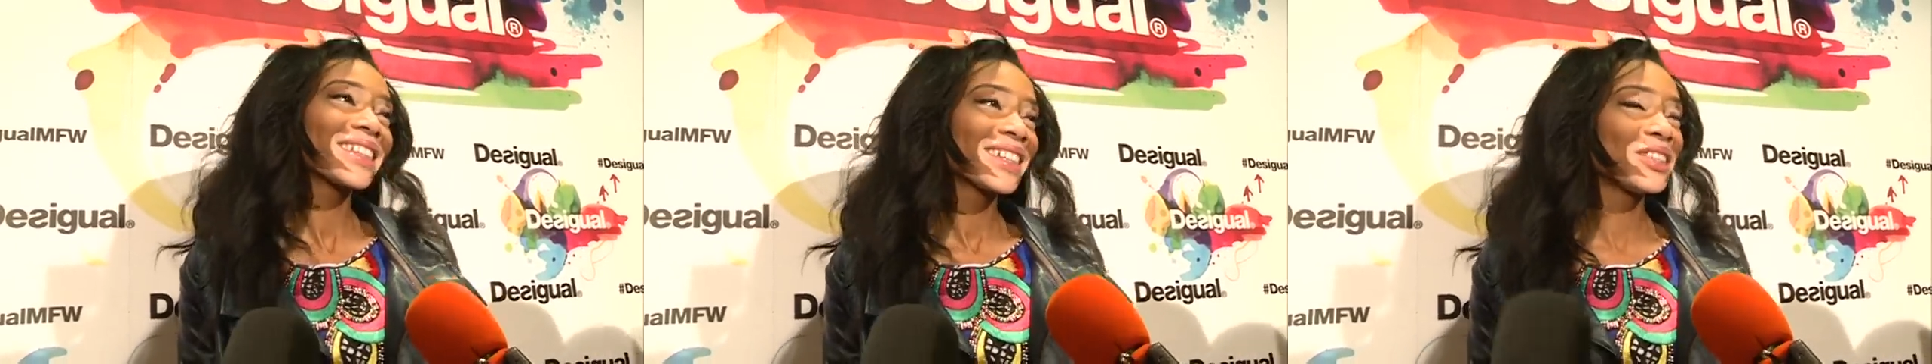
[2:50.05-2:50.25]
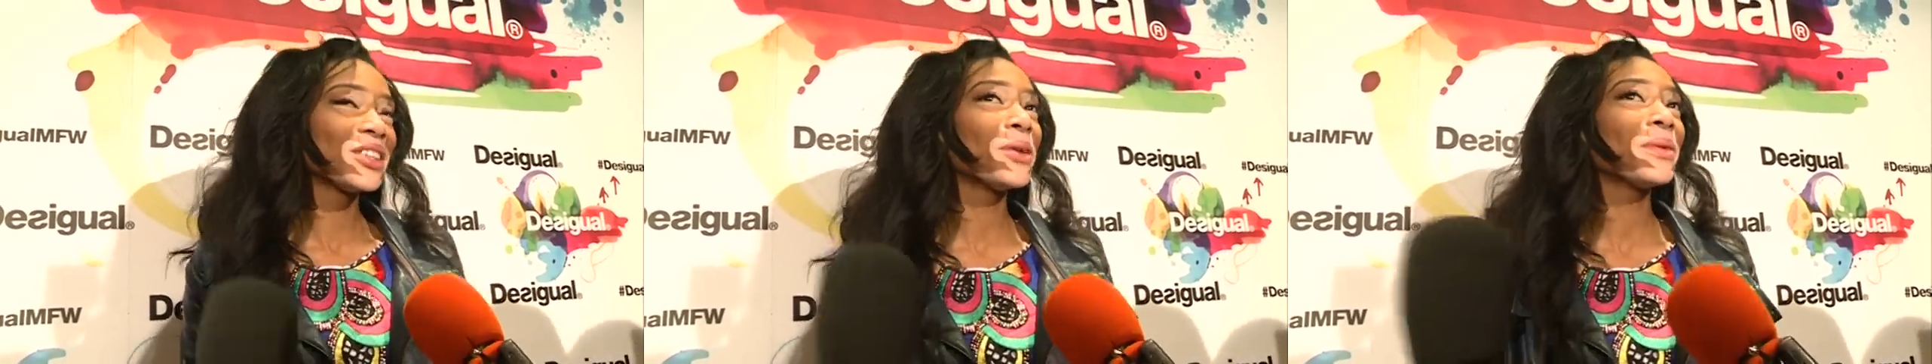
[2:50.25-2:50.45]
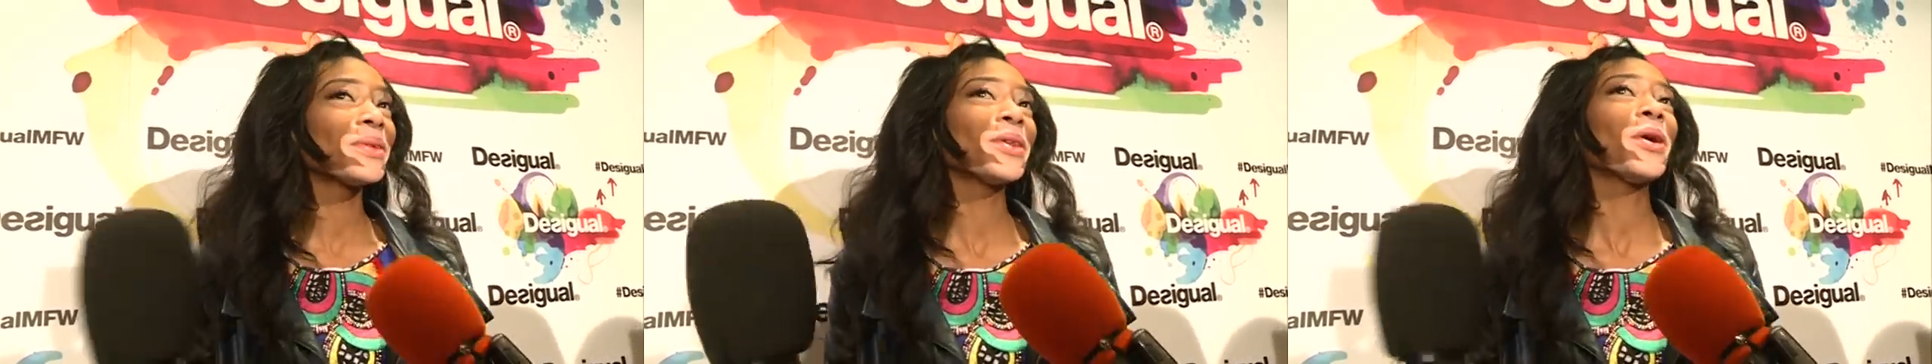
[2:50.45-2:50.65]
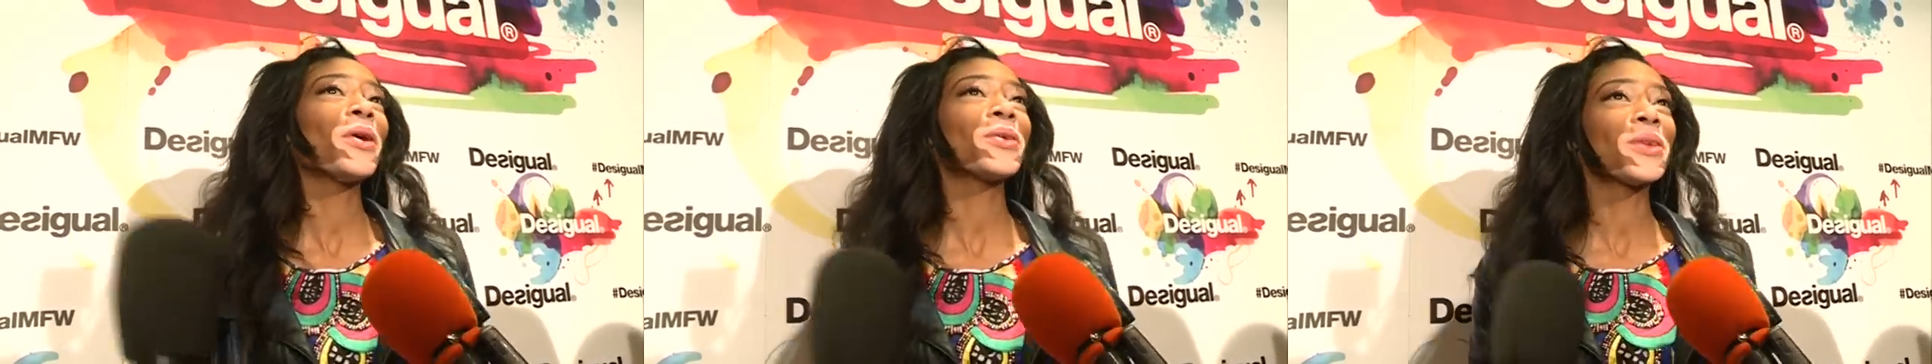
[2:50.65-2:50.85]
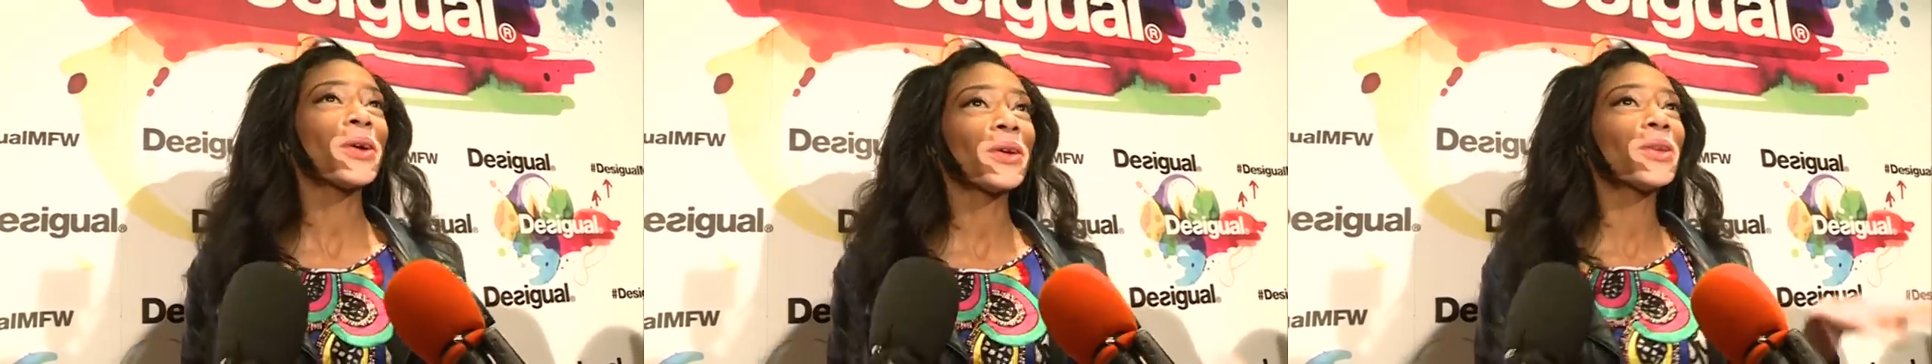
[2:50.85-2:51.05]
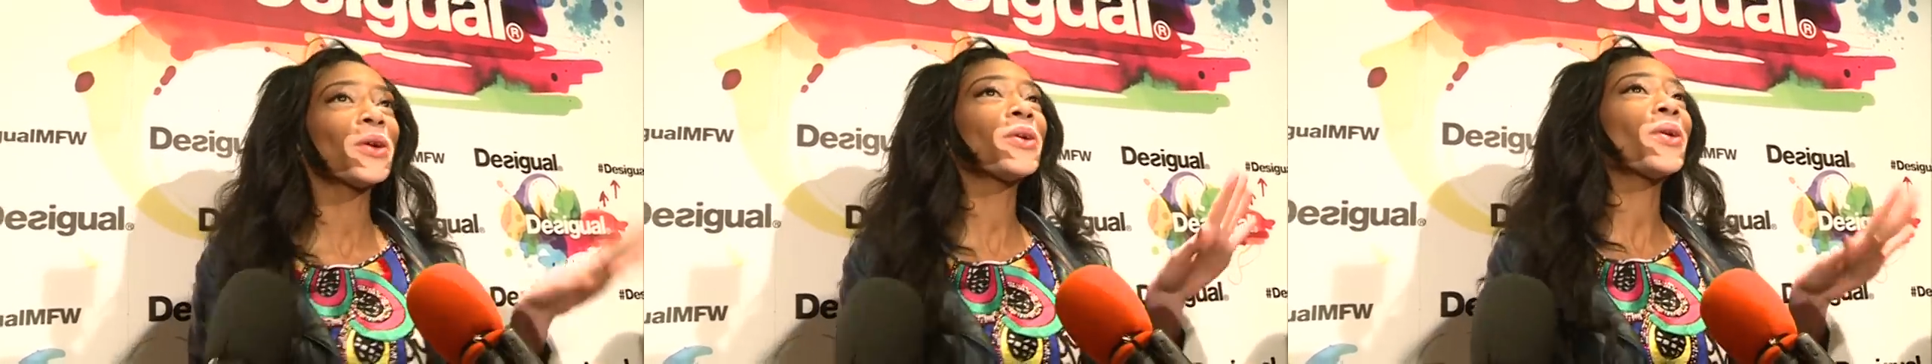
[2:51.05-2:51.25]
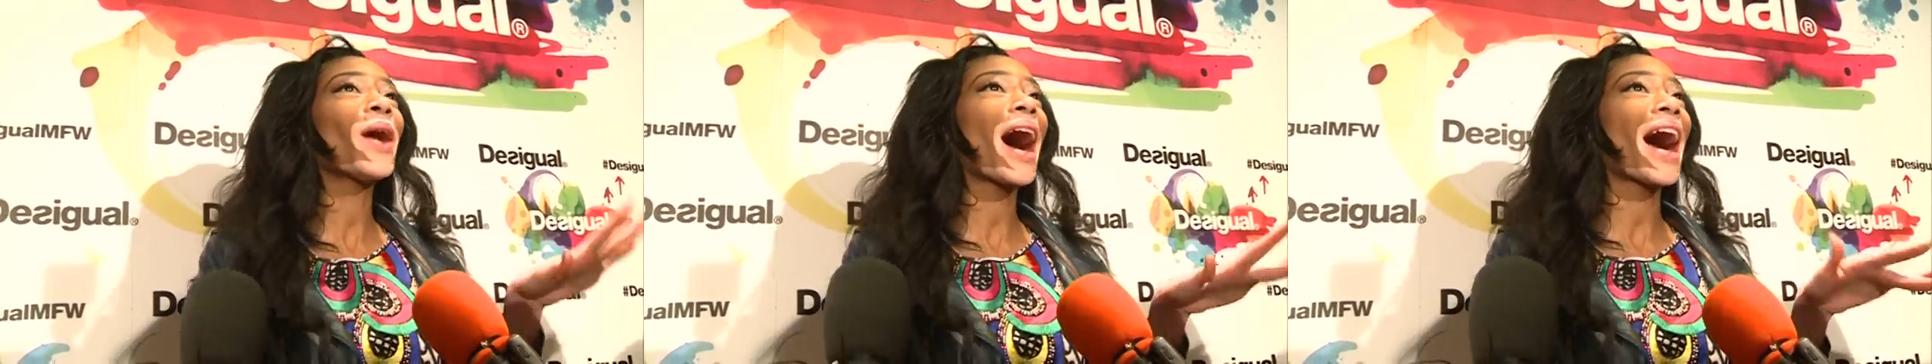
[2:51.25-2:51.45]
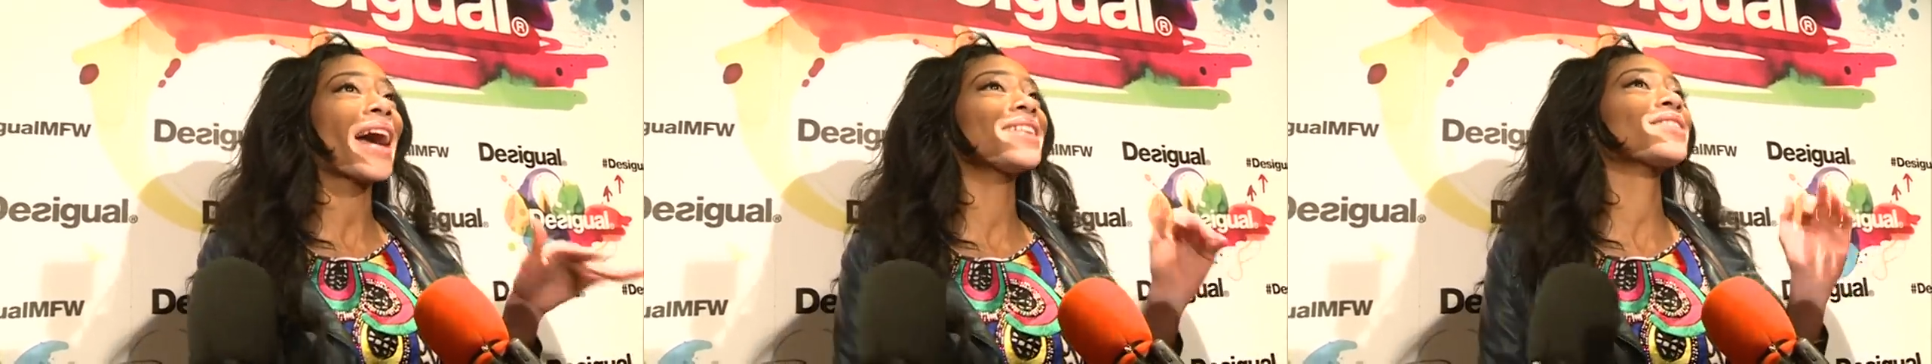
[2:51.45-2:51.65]
no
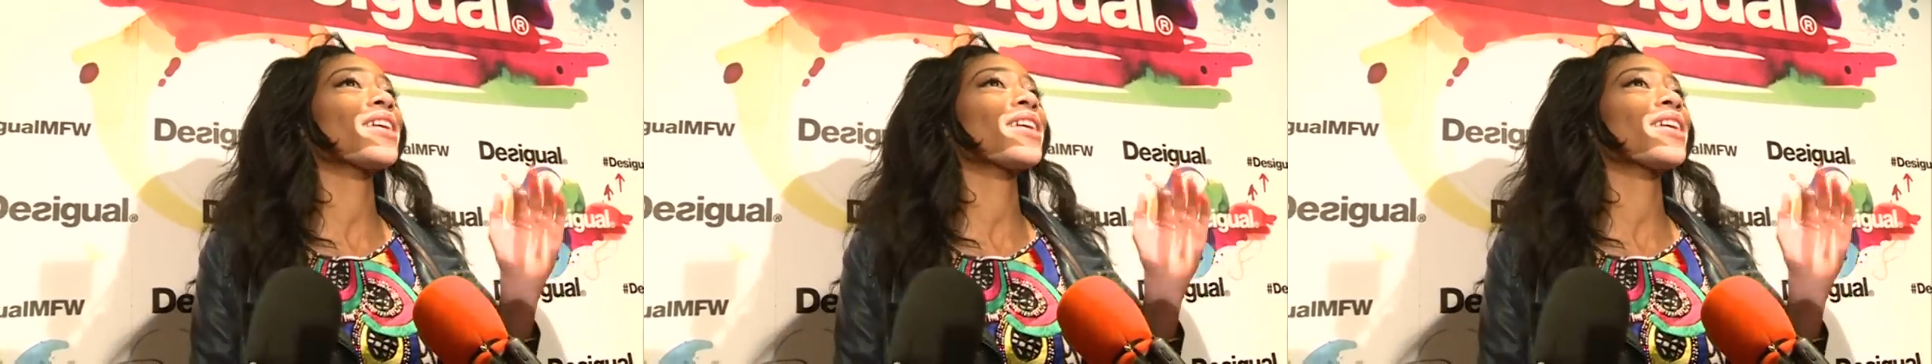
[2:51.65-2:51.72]
eyes